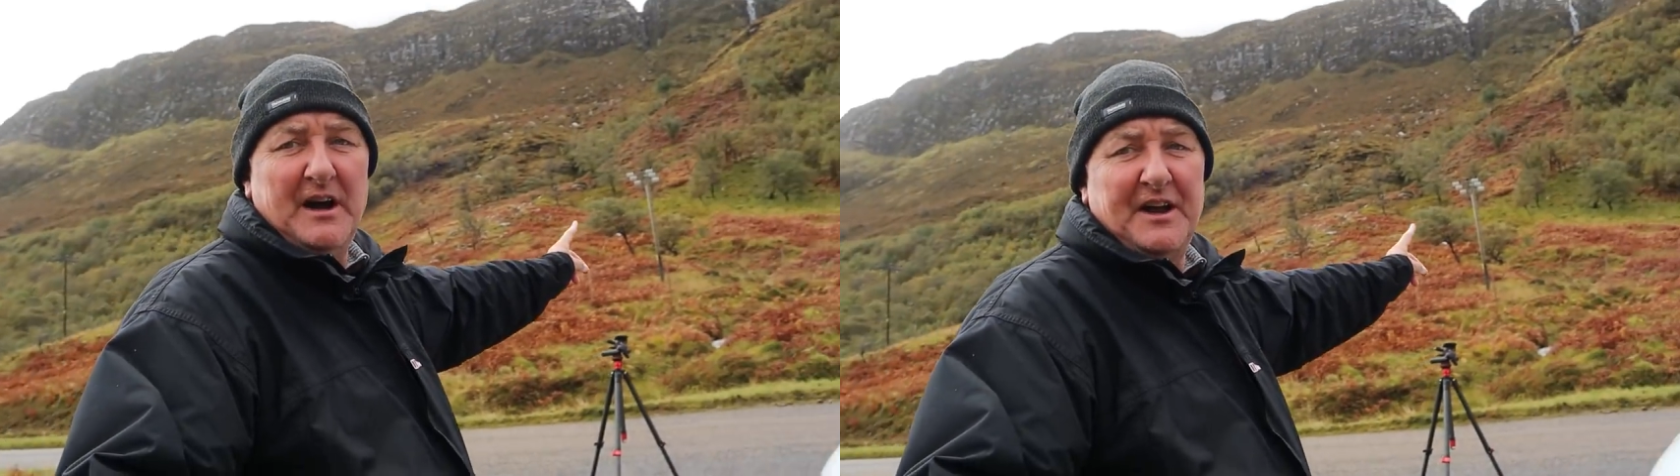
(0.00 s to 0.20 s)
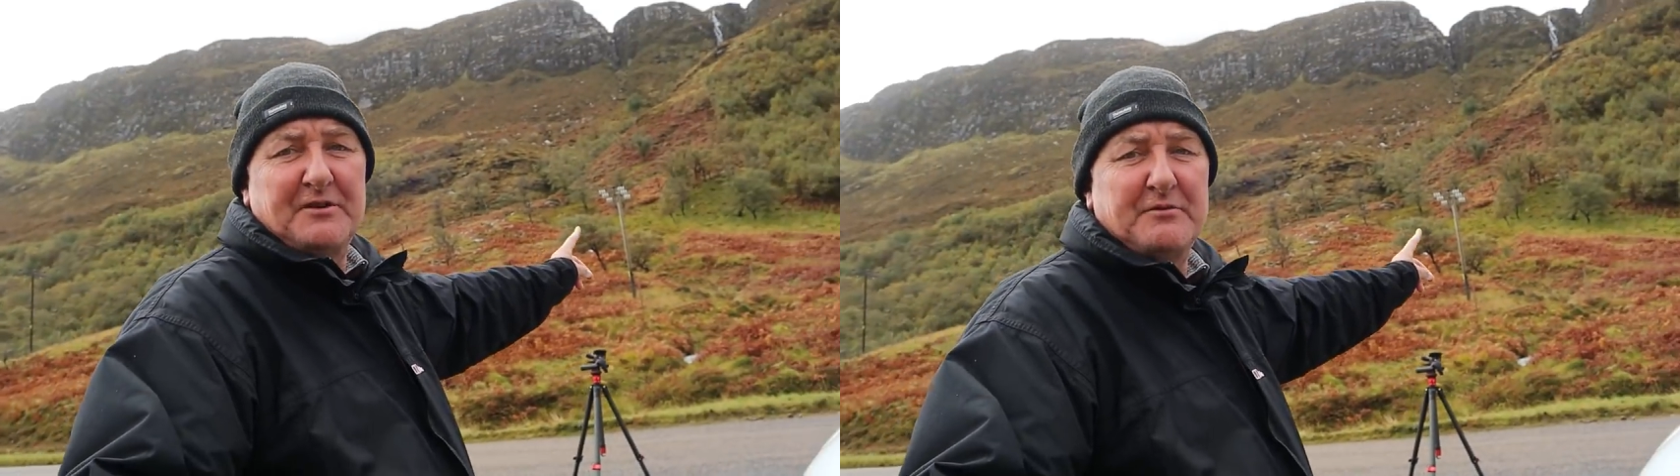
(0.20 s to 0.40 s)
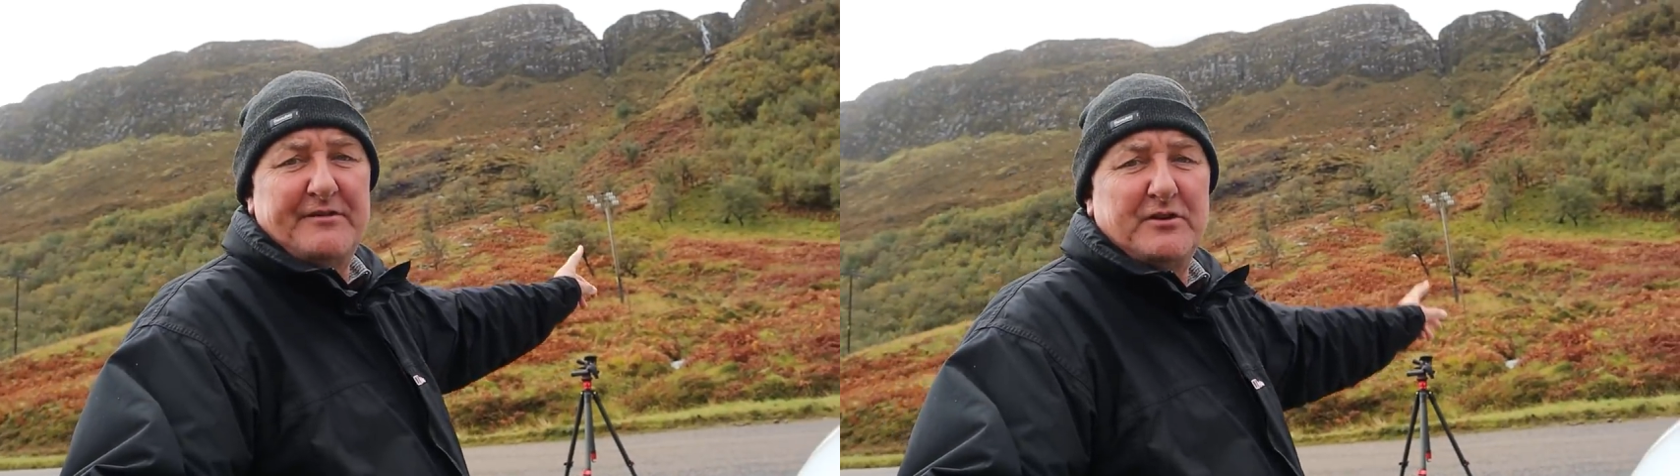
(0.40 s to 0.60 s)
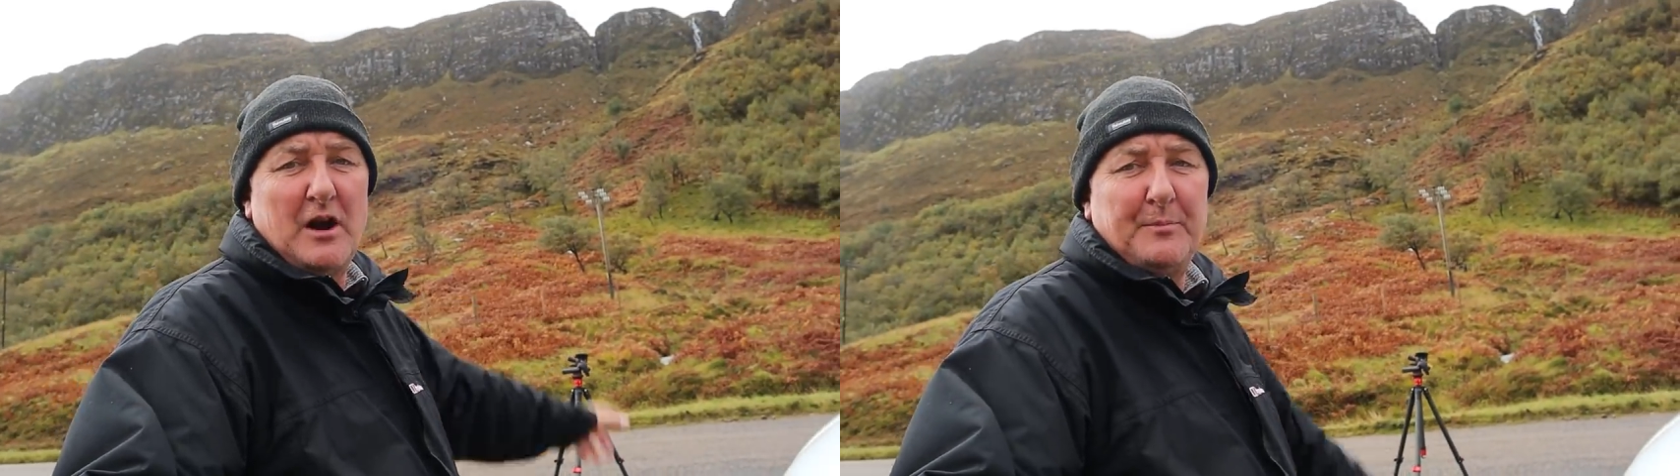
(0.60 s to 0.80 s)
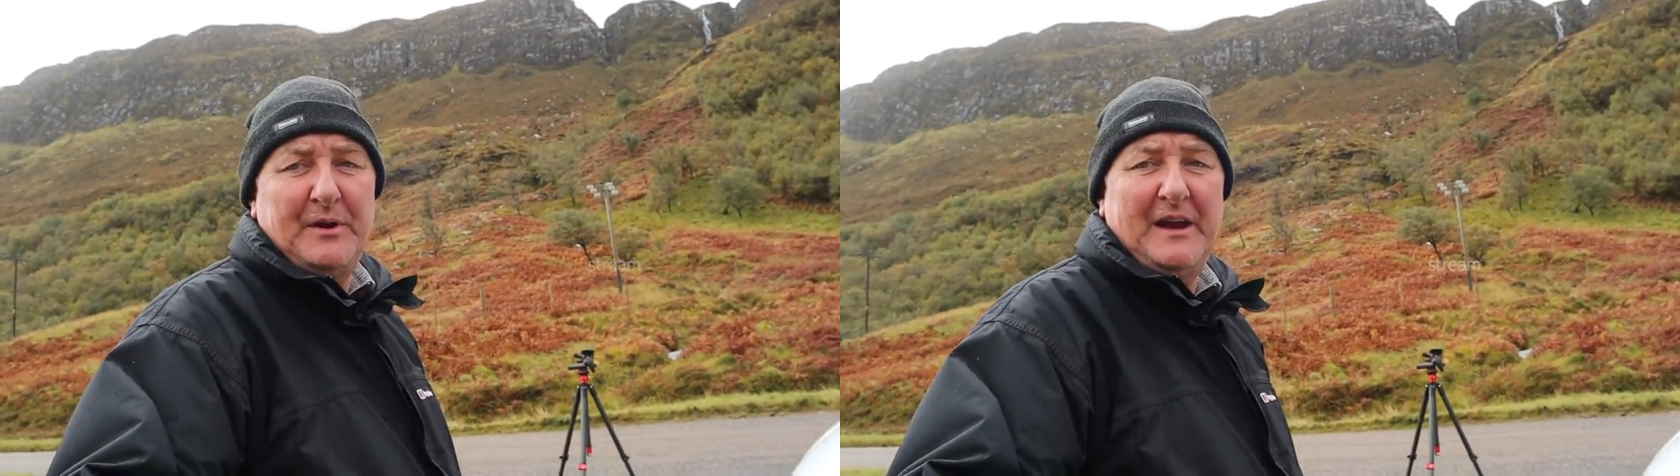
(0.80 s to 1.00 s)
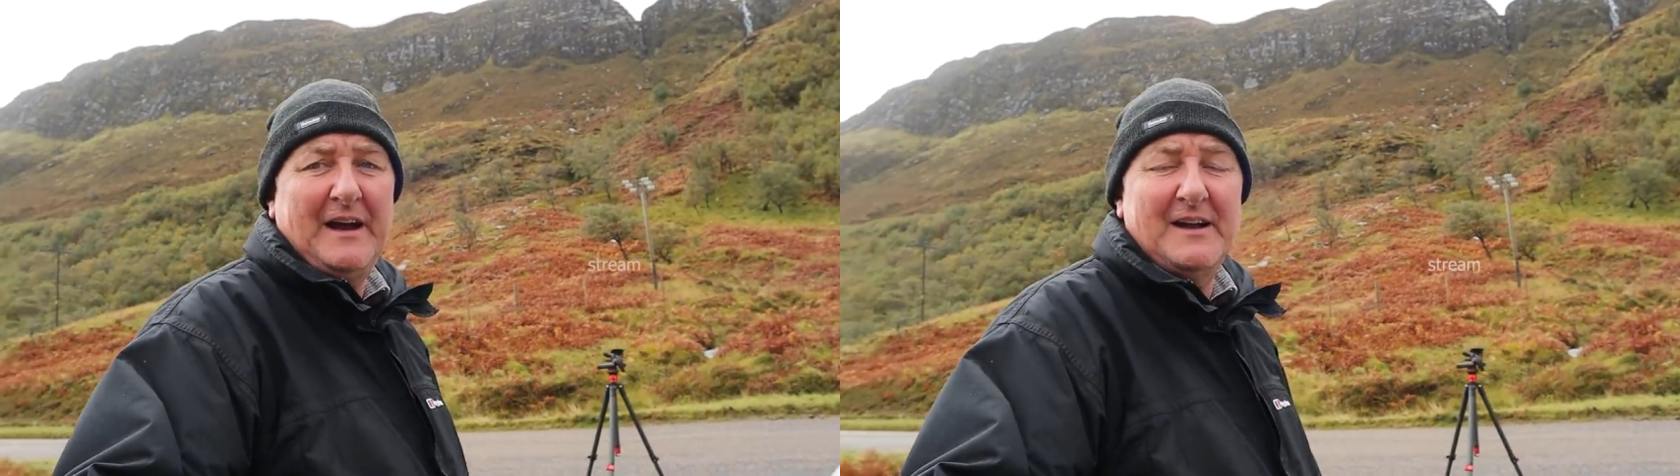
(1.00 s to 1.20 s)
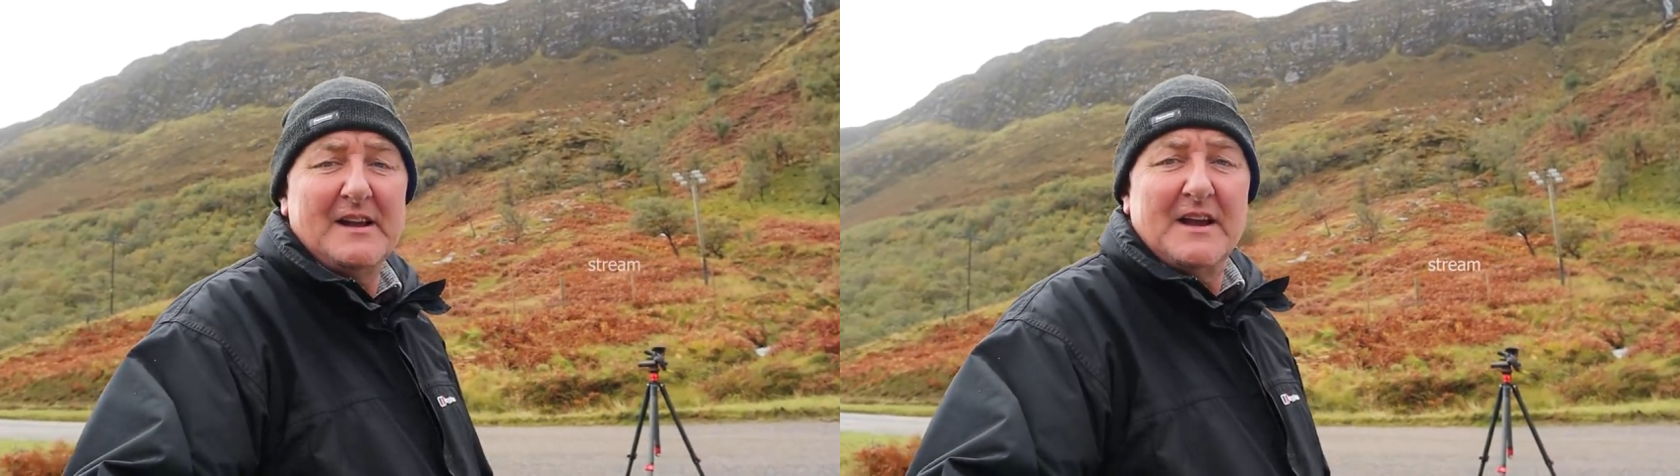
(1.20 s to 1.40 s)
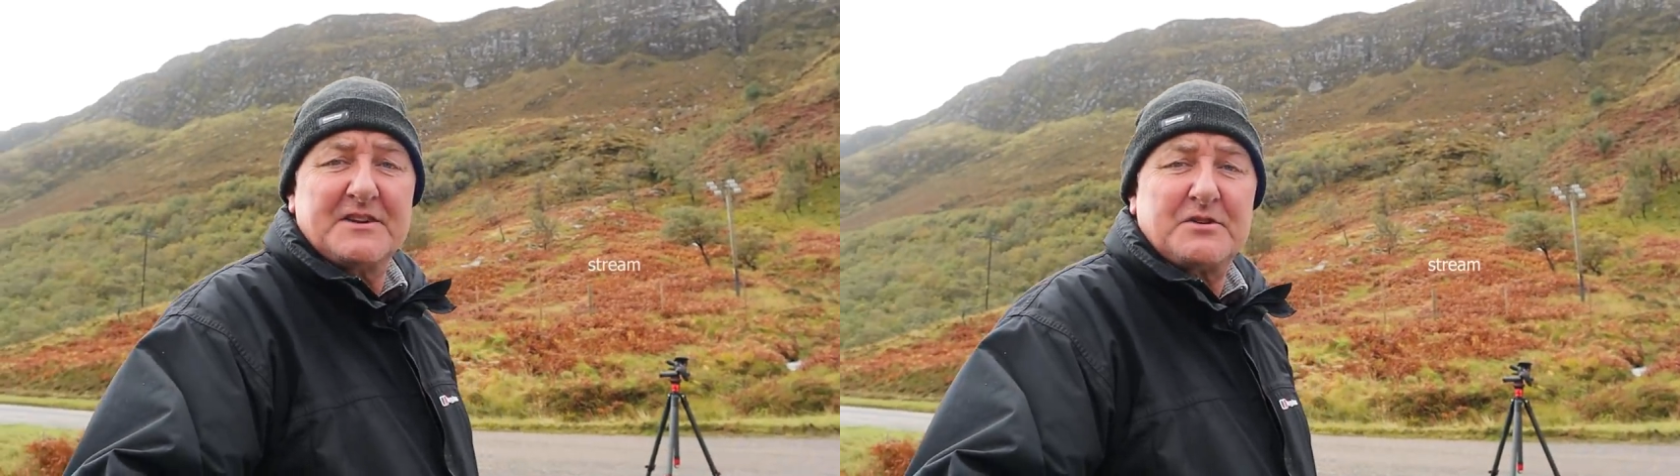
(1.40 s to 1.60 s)
and a river up here
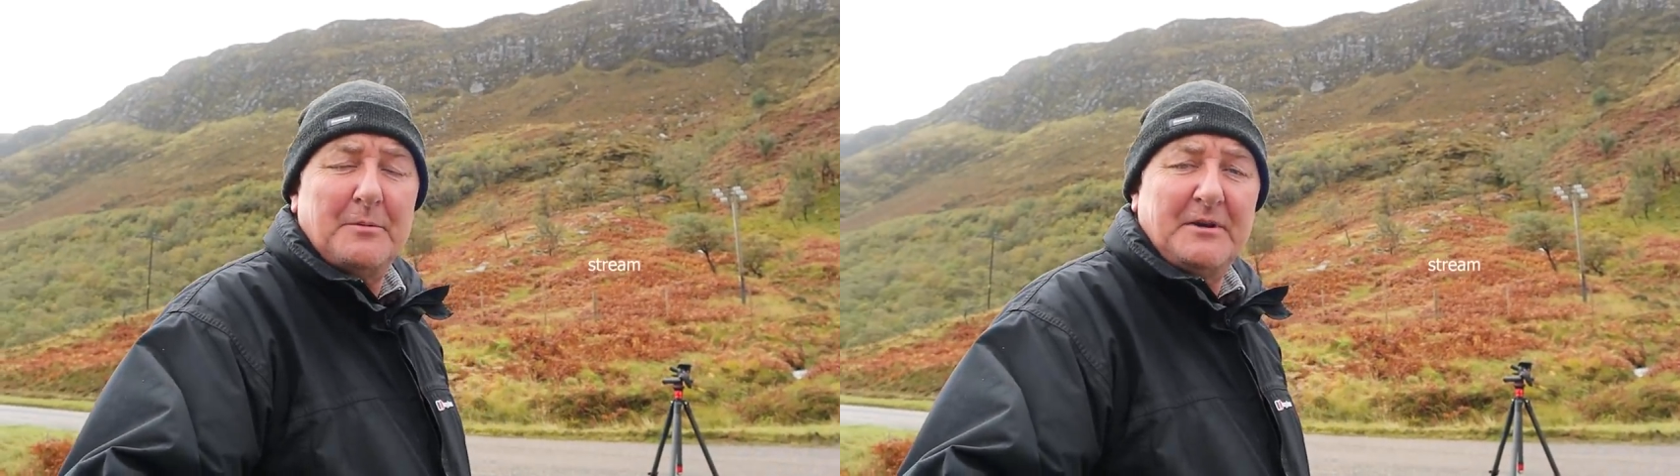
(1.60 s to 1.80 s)
so